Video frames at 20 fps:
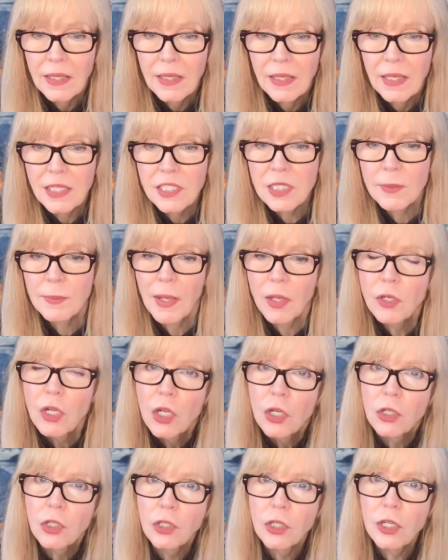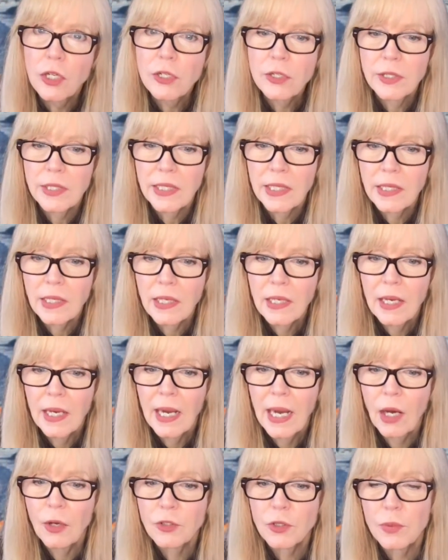It's about learning
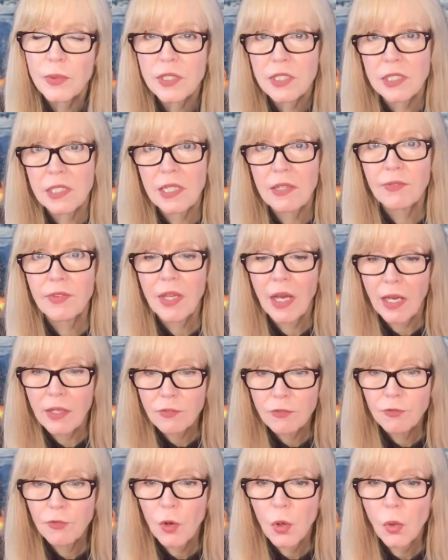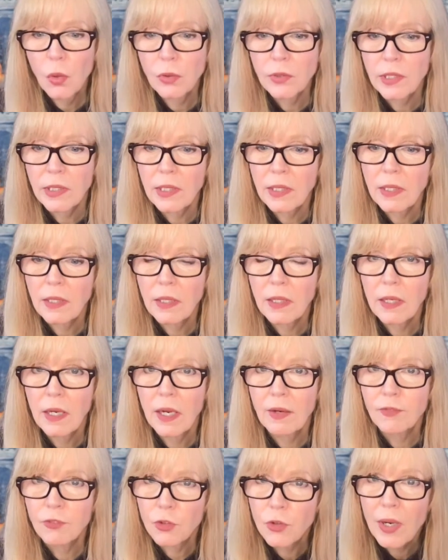how to receive the unfolding
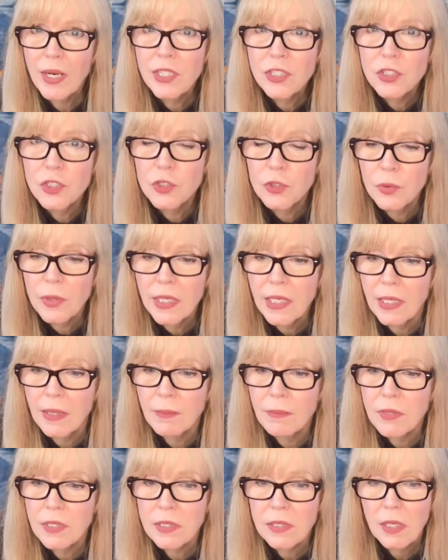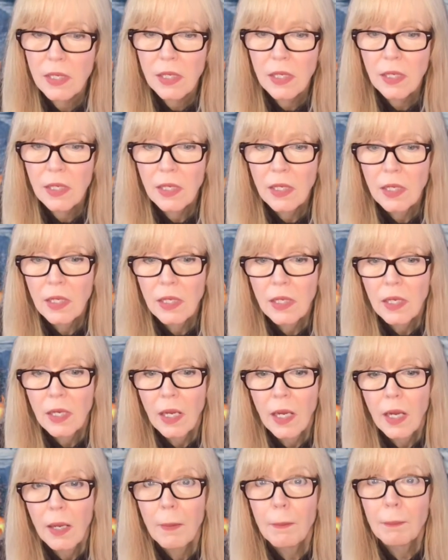of Christ's dreams,
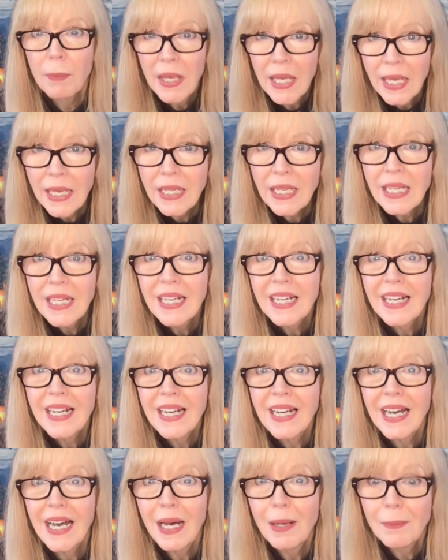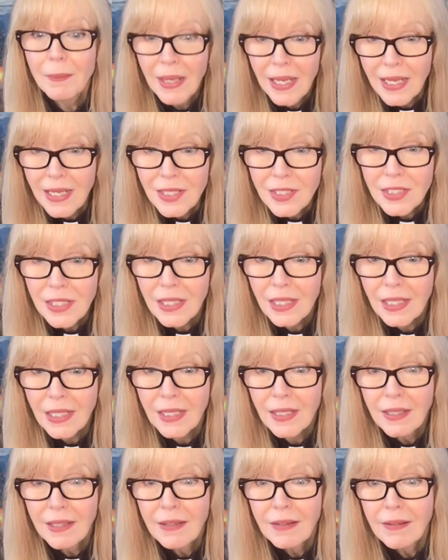big,
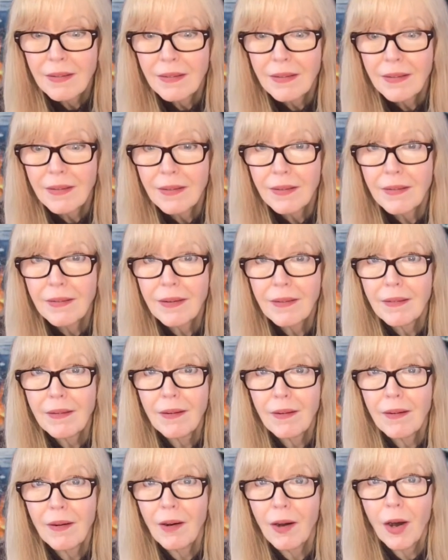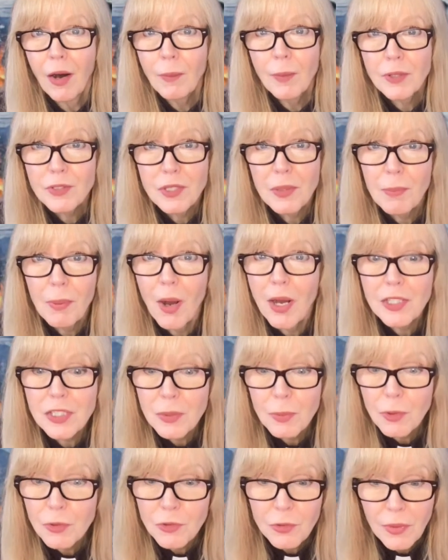amazing, almost
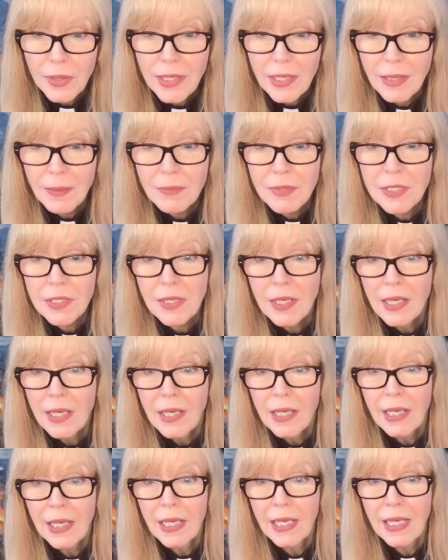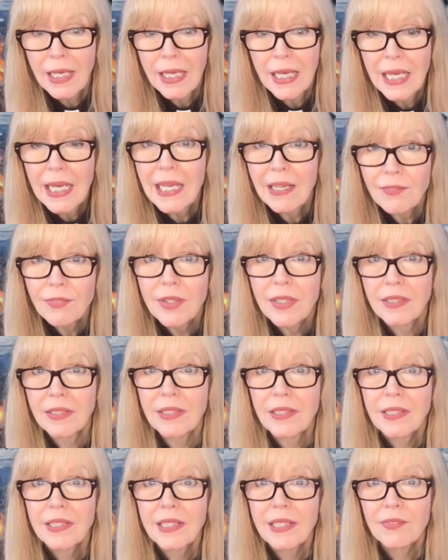impossible dreams,
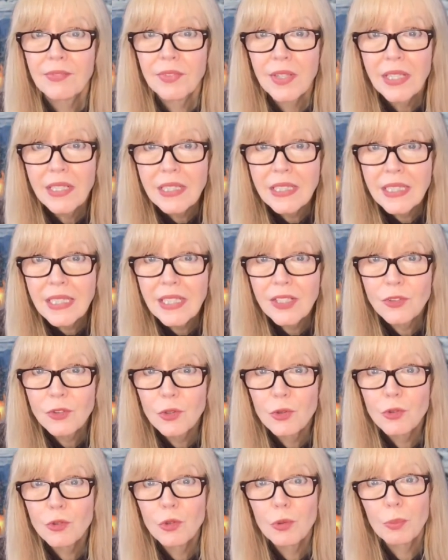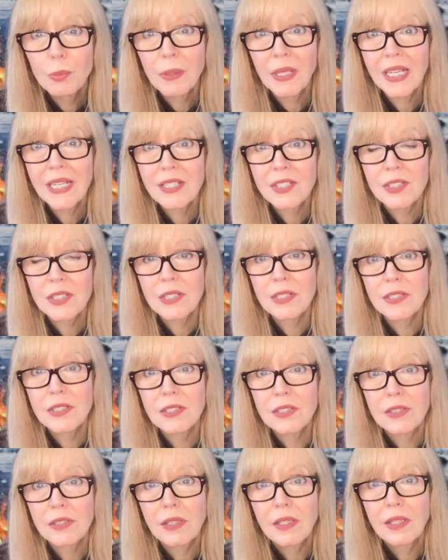even if they lead you to places